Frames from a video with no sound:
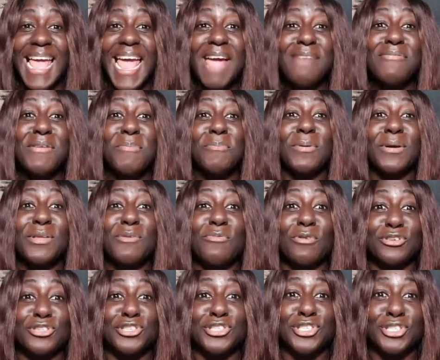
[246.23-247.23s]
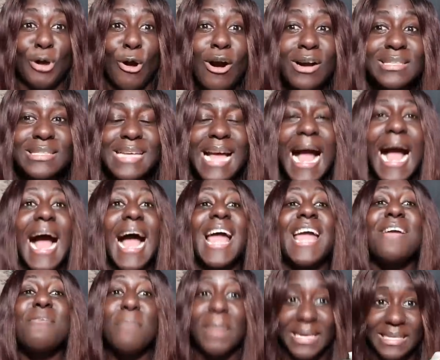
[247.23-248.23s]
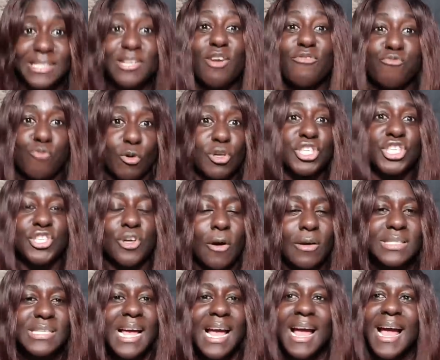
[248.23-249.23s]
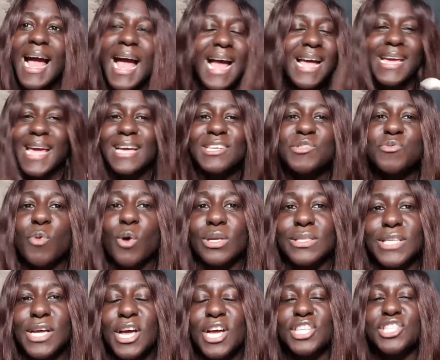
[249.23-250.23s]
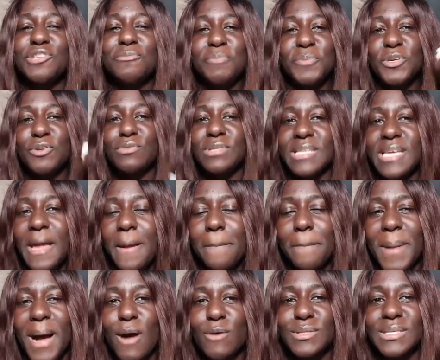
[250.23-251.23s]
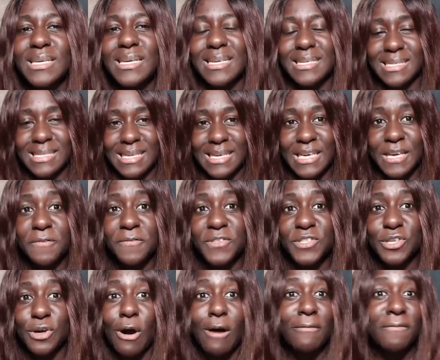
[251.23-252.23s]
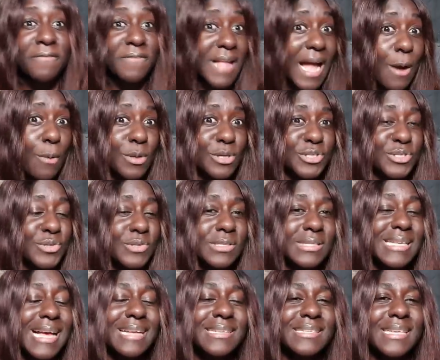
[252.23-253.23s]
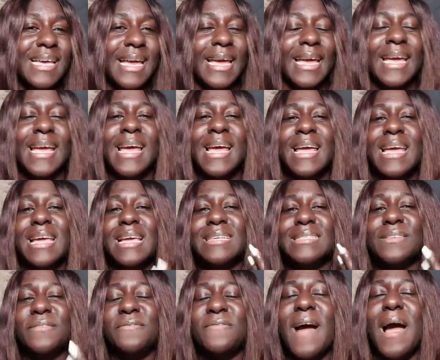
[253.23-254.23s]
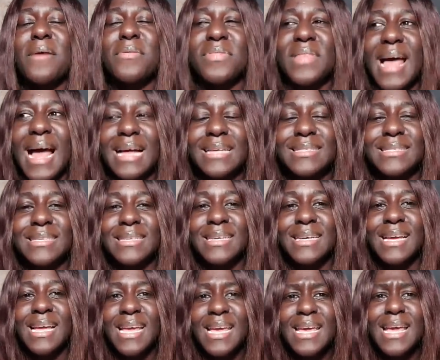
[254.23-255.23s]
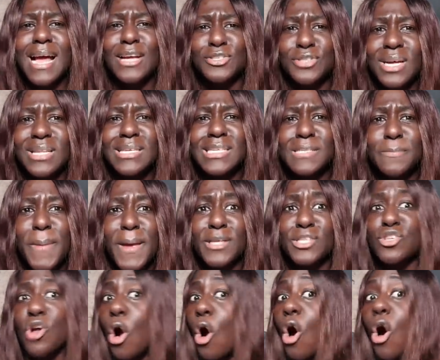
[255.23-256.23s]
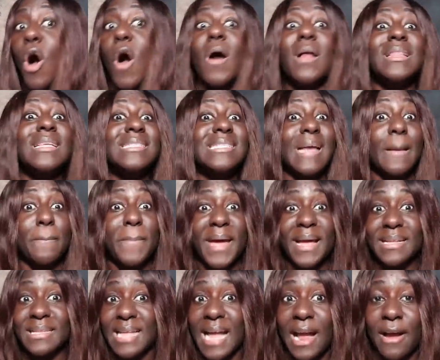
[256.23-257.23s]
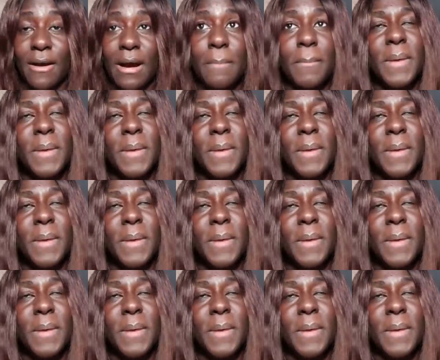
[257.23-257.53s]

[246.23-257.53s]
Everybody was shocked. I myself was shocked. And guess what? The beauty about his gift of flowers to Saskay is the fact that he actually spent all his Abeg Naira,